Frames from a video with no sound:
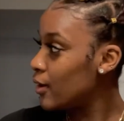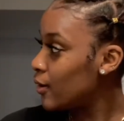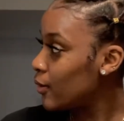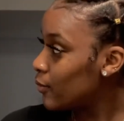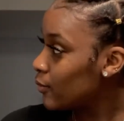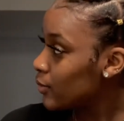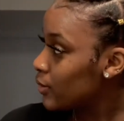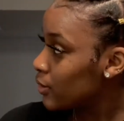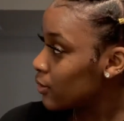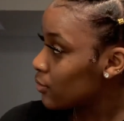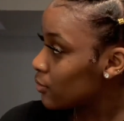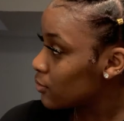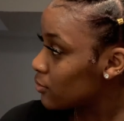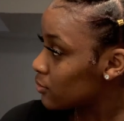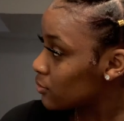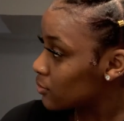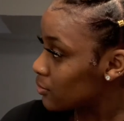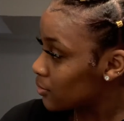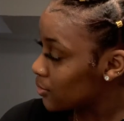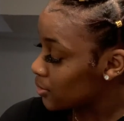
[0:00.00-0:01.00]
We're gonna
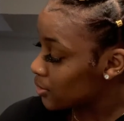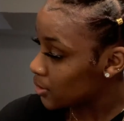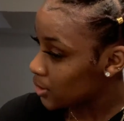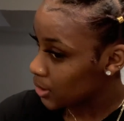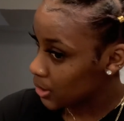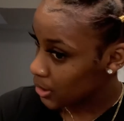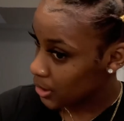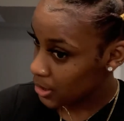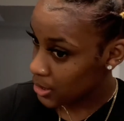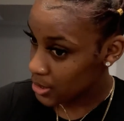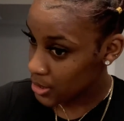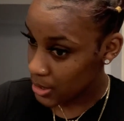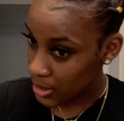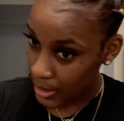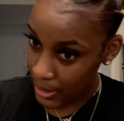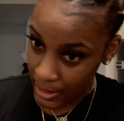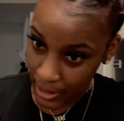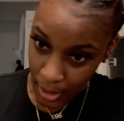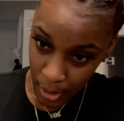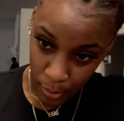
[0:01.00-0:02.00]
get into the
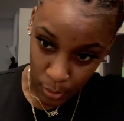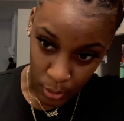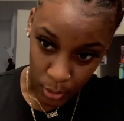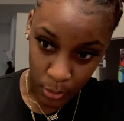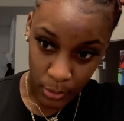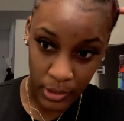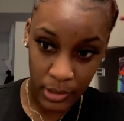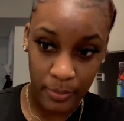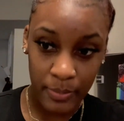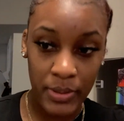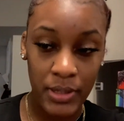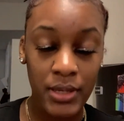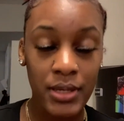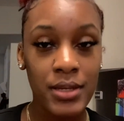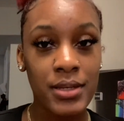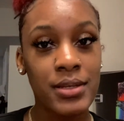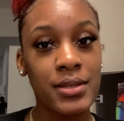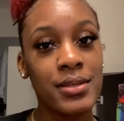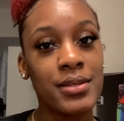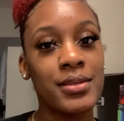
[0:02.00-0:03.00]
hair real quick,
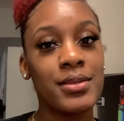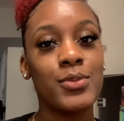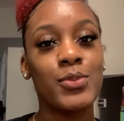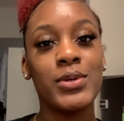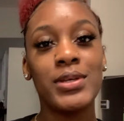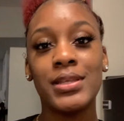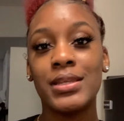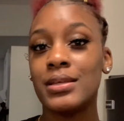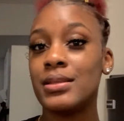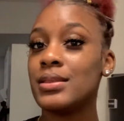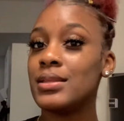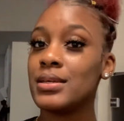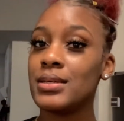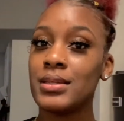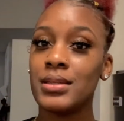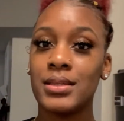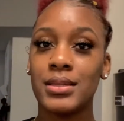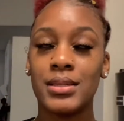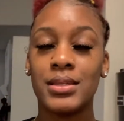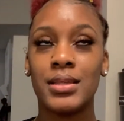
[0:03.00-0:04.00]
because we did
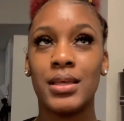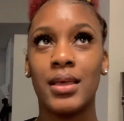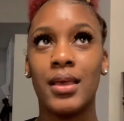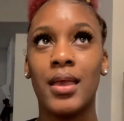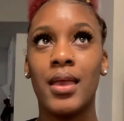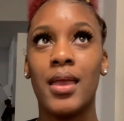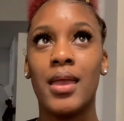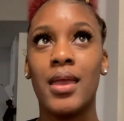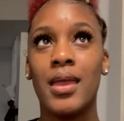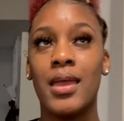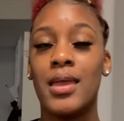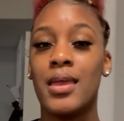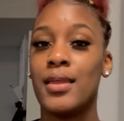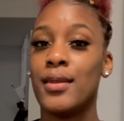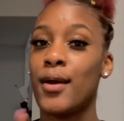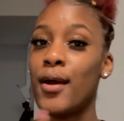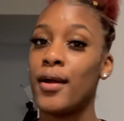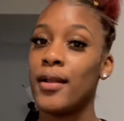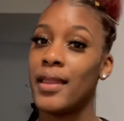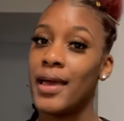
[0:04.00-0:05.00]
this in
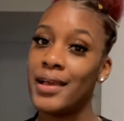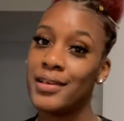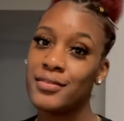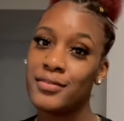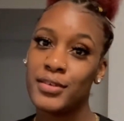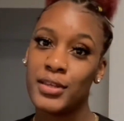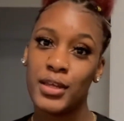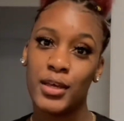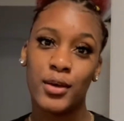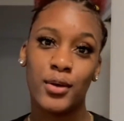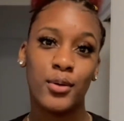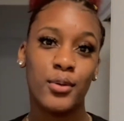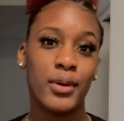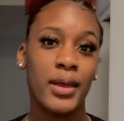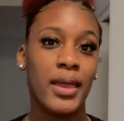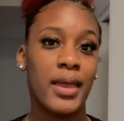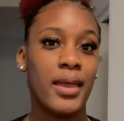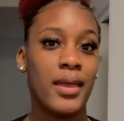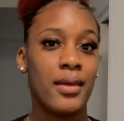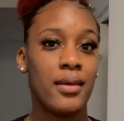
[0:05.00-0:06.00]
our last video,
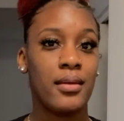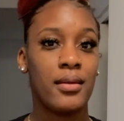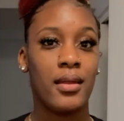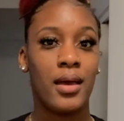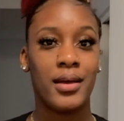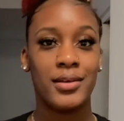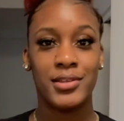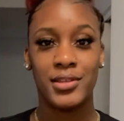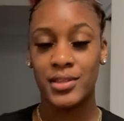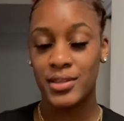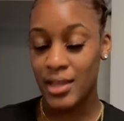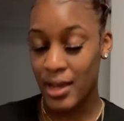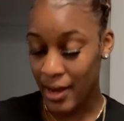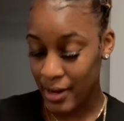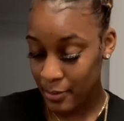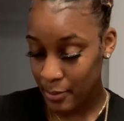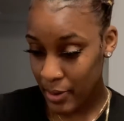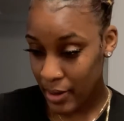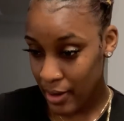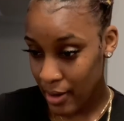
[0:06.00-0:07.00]
and I dyed
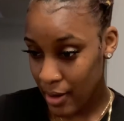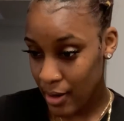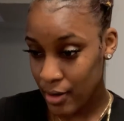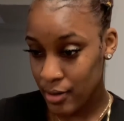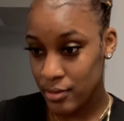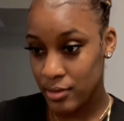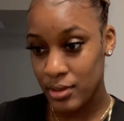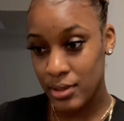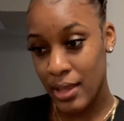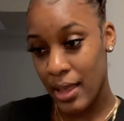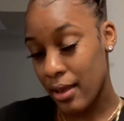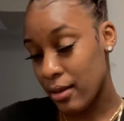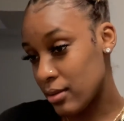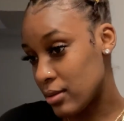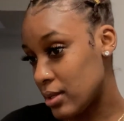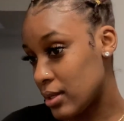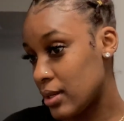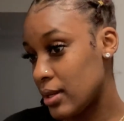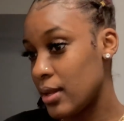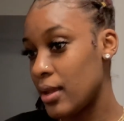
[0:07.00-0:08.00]
my hair, styled
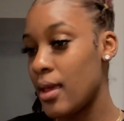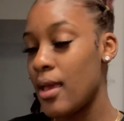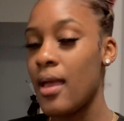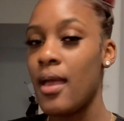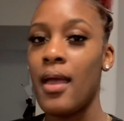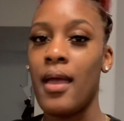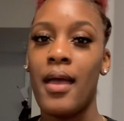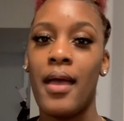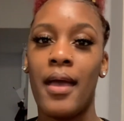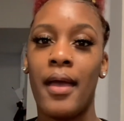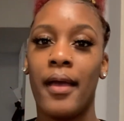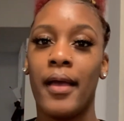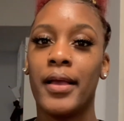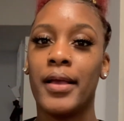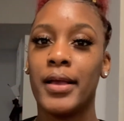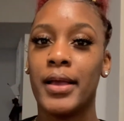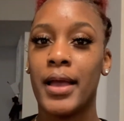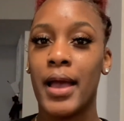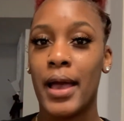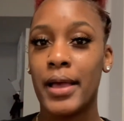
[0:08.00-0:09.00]
it,
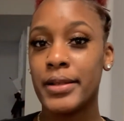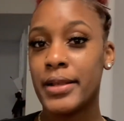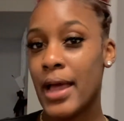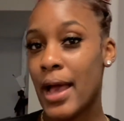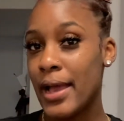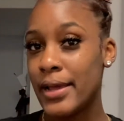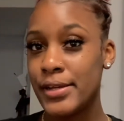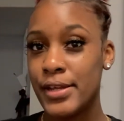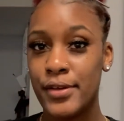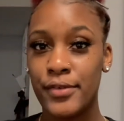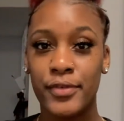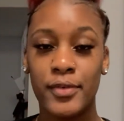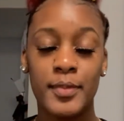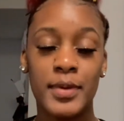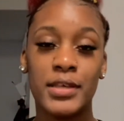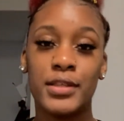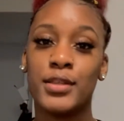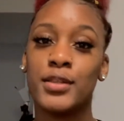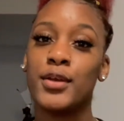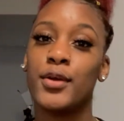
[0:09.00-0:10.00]
got the idea from
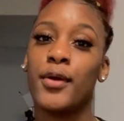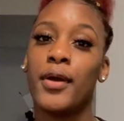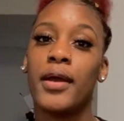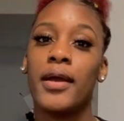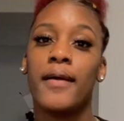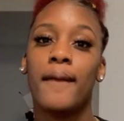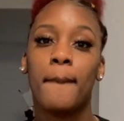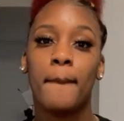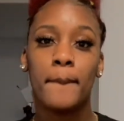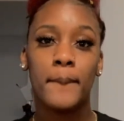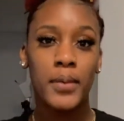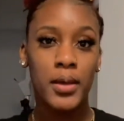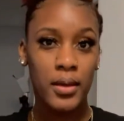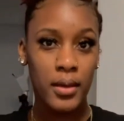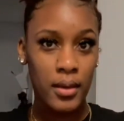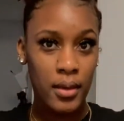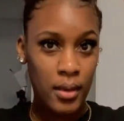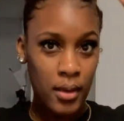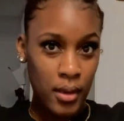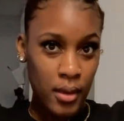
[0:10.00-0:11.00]
Instagram,
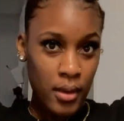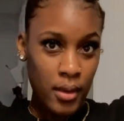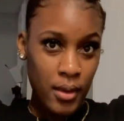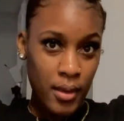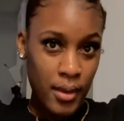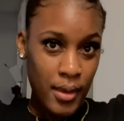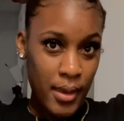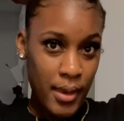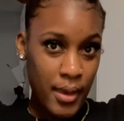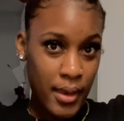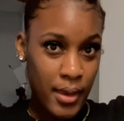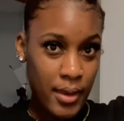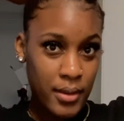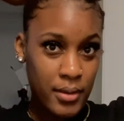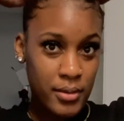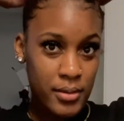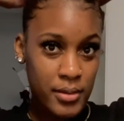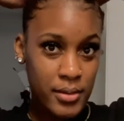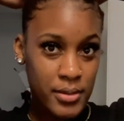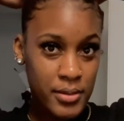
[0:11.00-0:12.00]

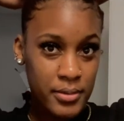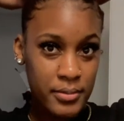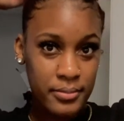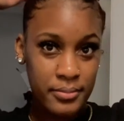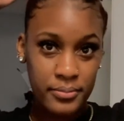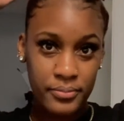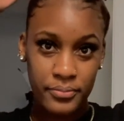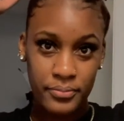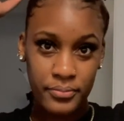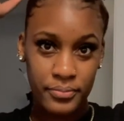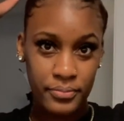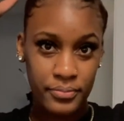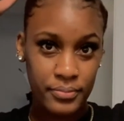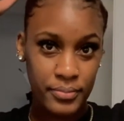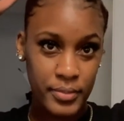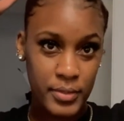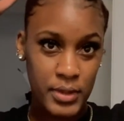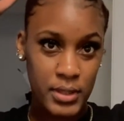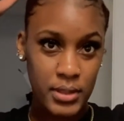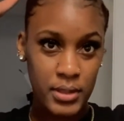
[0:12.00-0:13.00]
and
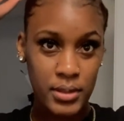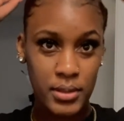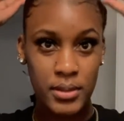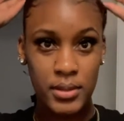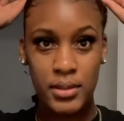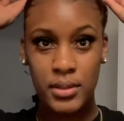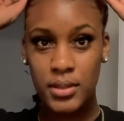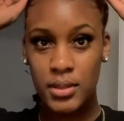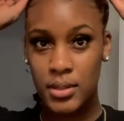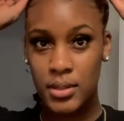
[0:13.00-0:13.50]
this